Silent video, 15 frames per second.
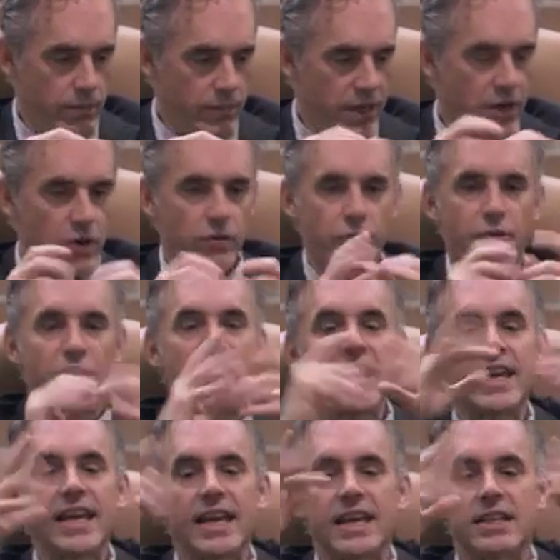their
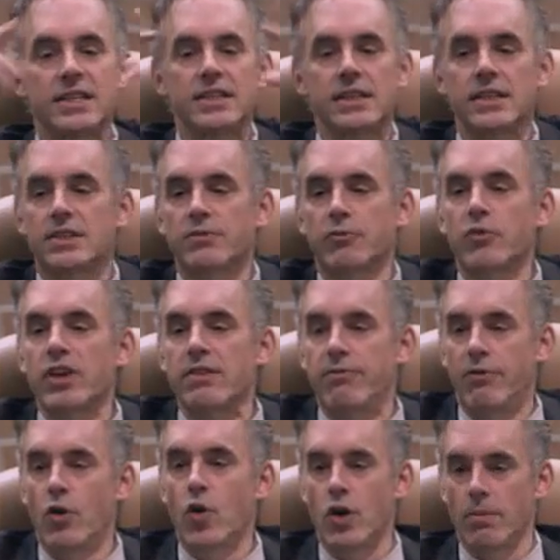thinking isn't as free
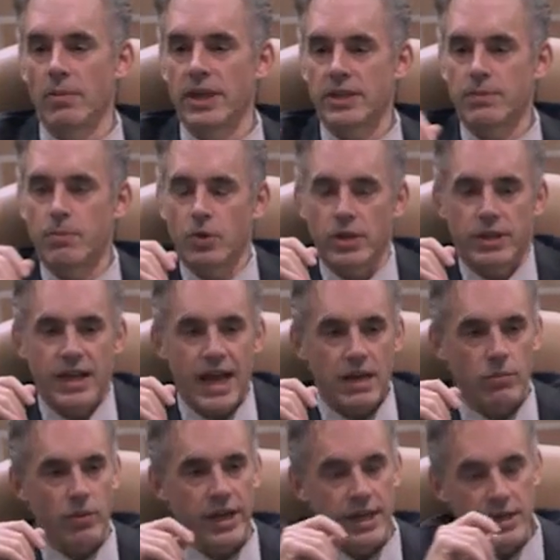form, let's put it
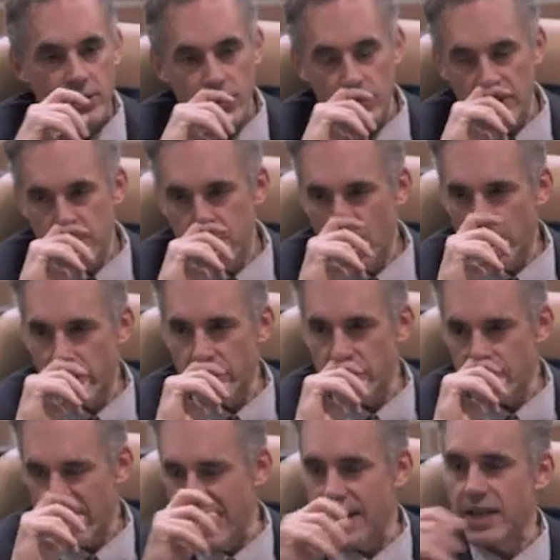that way. And so it's more
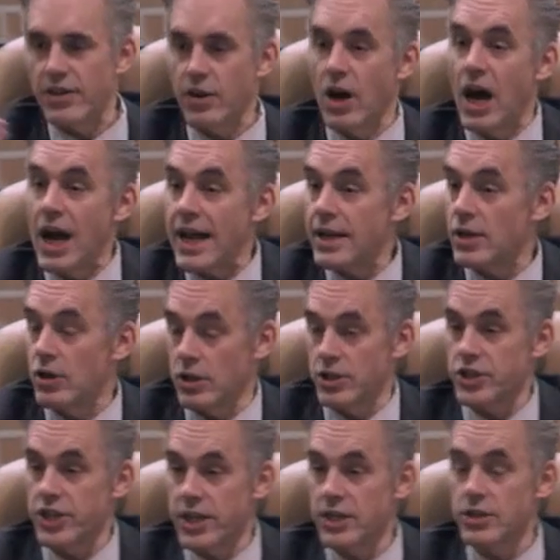constrained. And they're high in
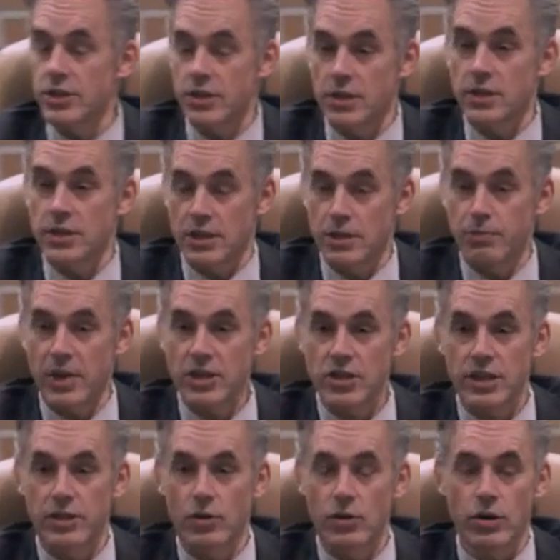conscientiousness,
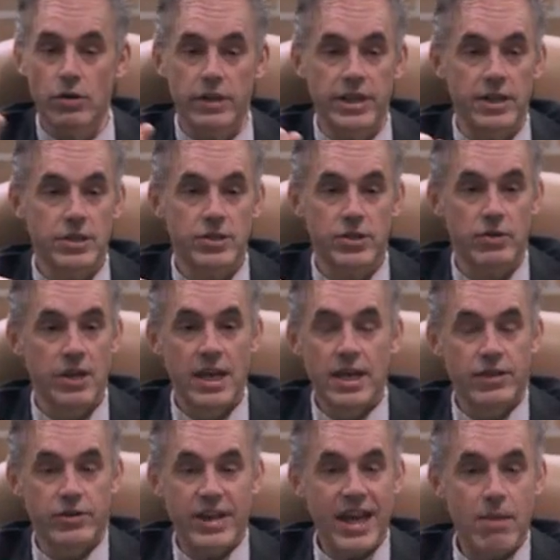especially orderliness. So
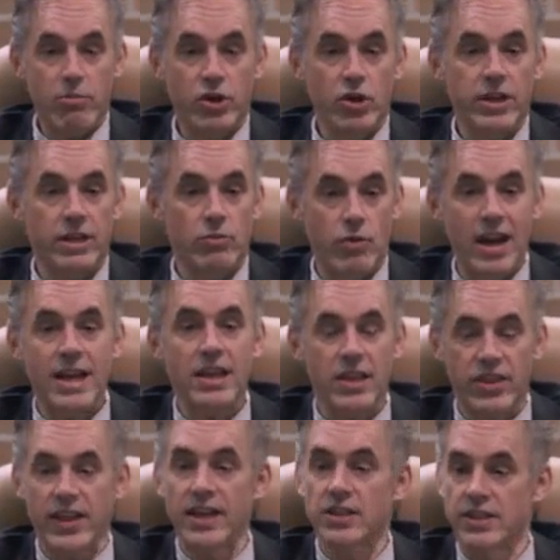they're damn good at running
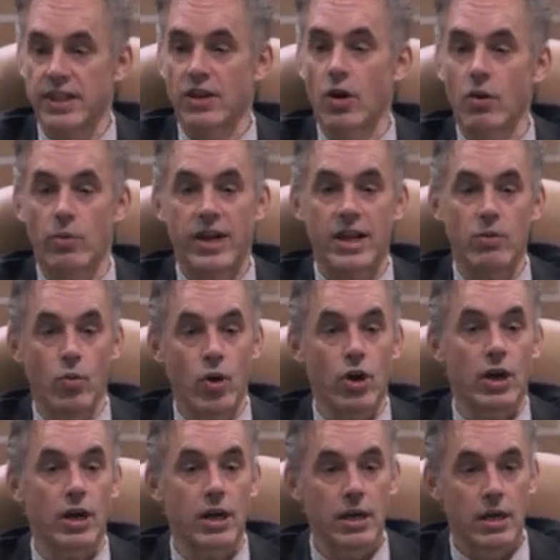things that already
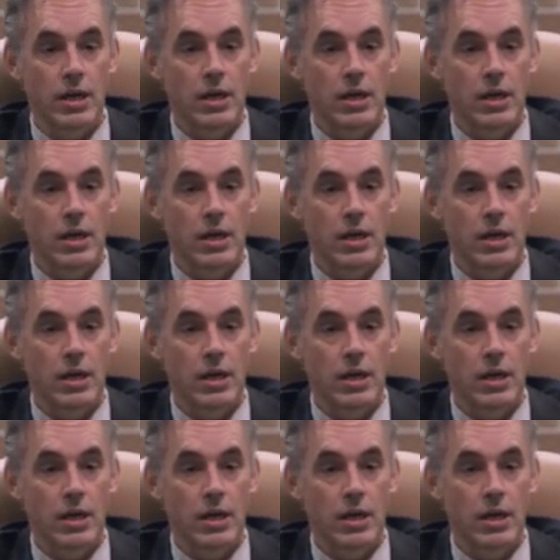work.